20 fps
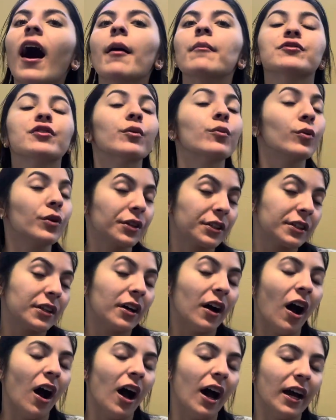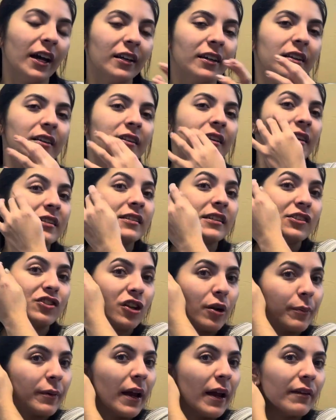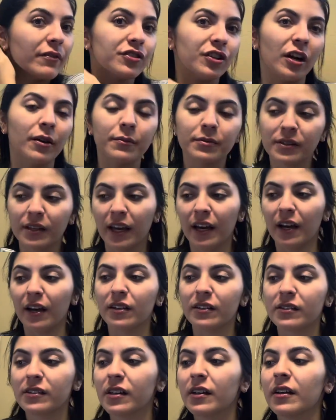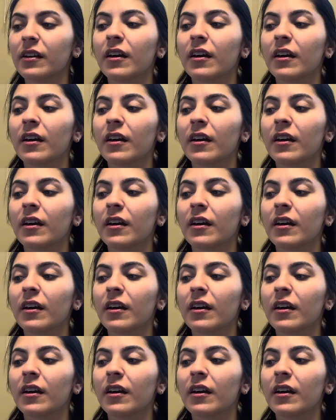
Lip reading: to work on the C sharp and F sharp scales